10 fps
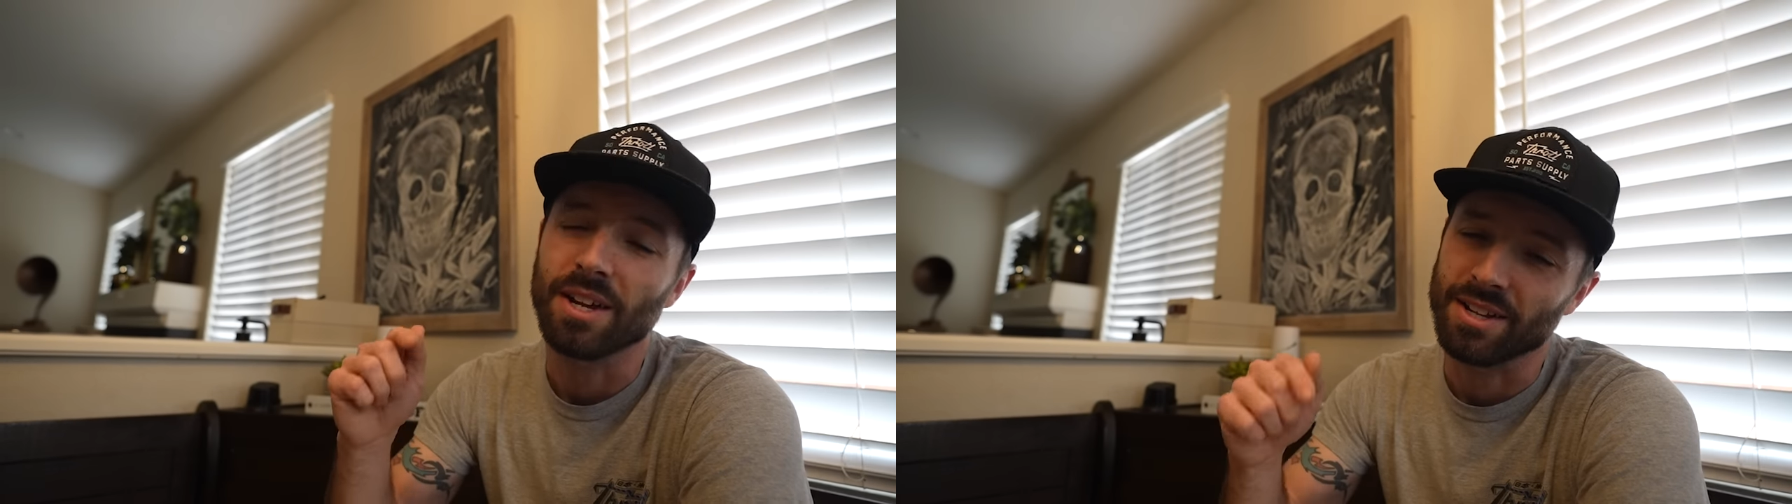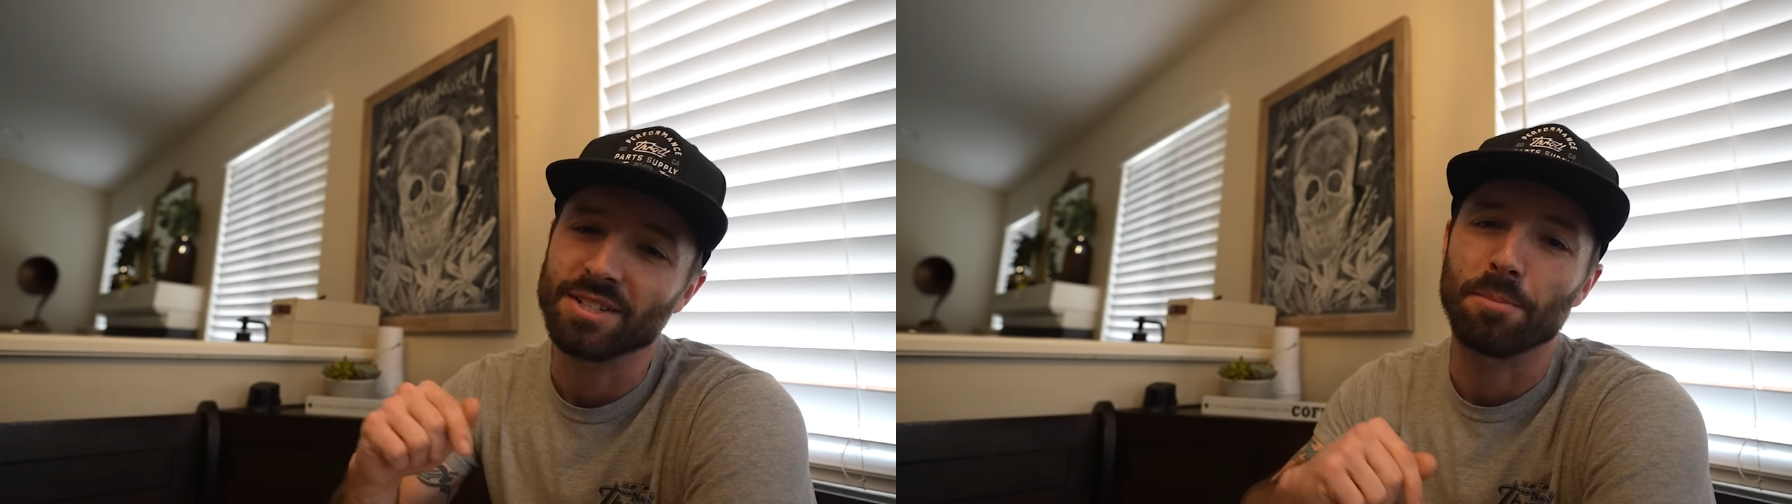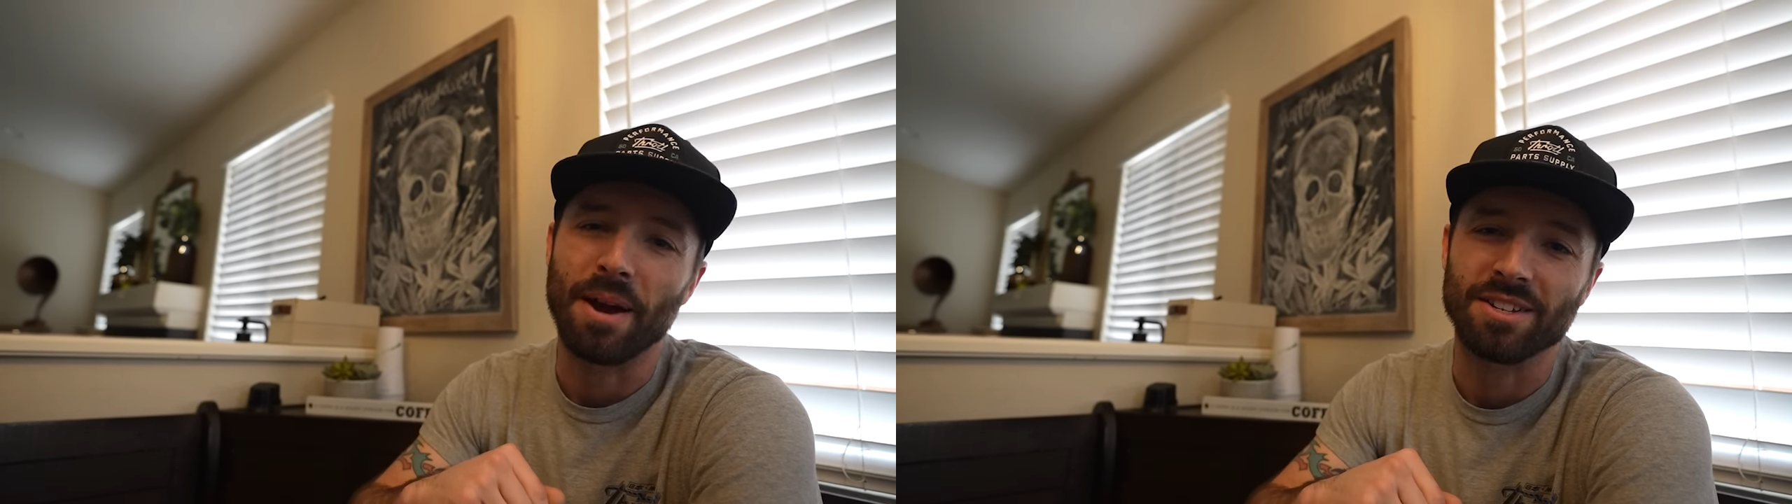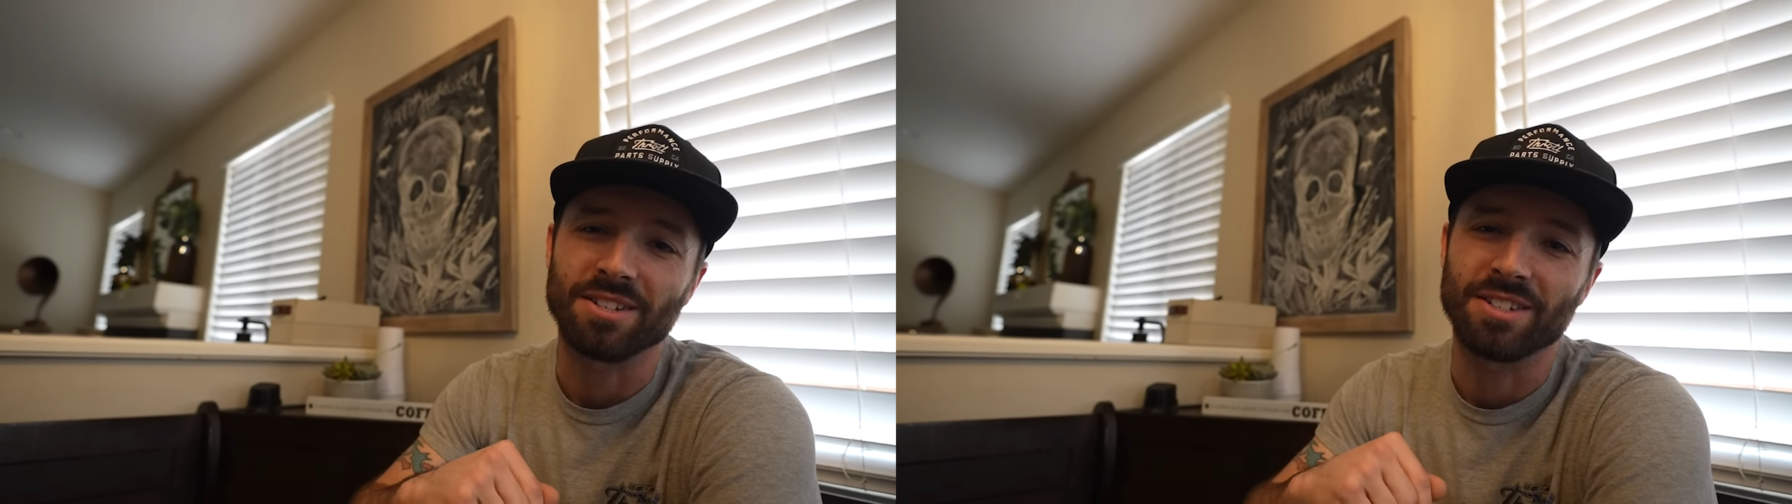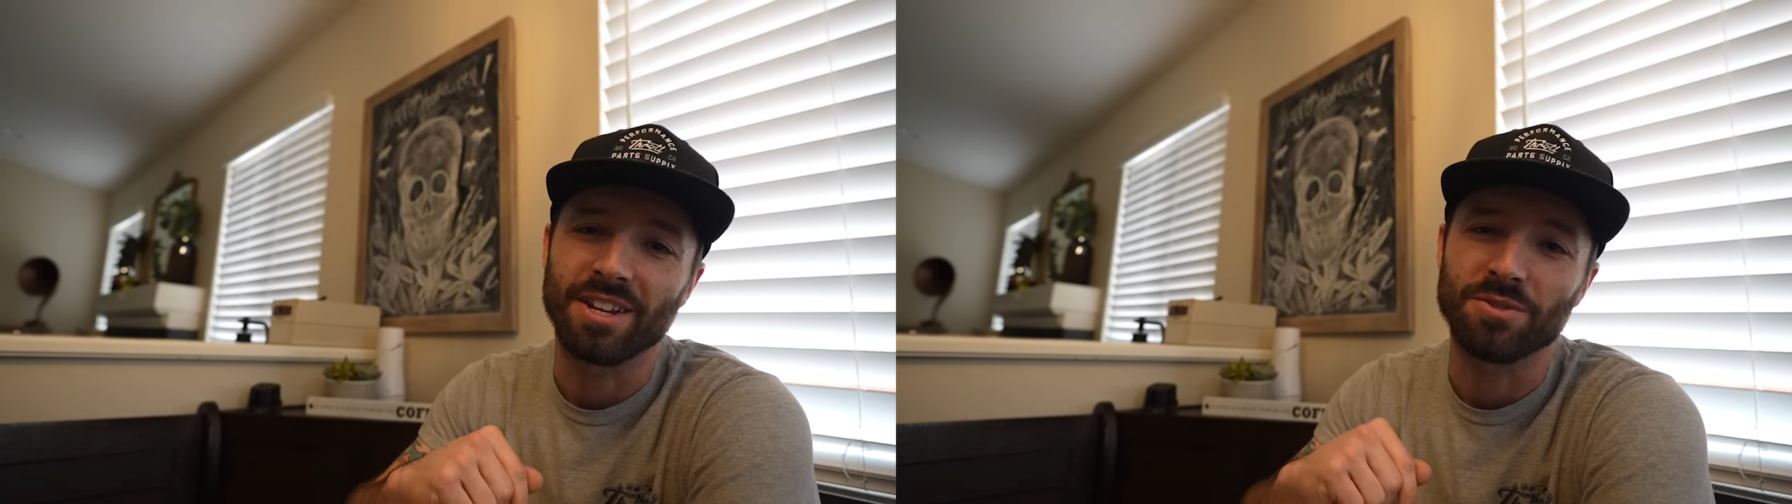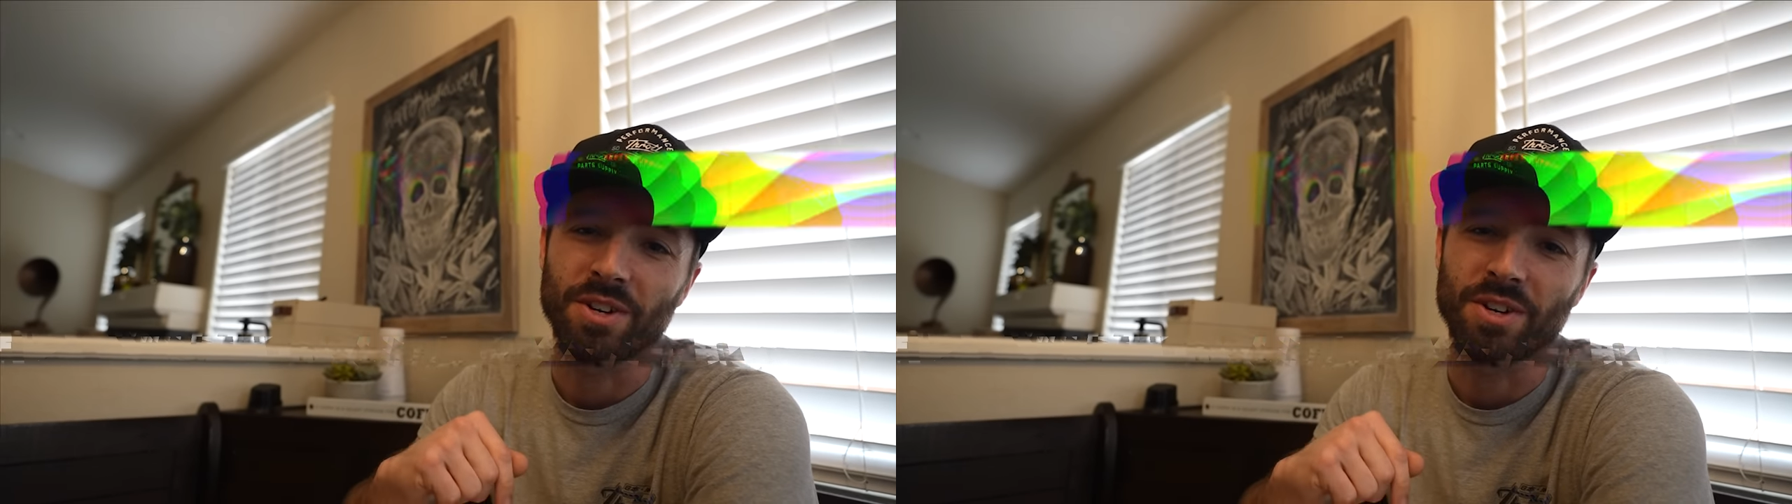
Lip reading: Now let's get back to today's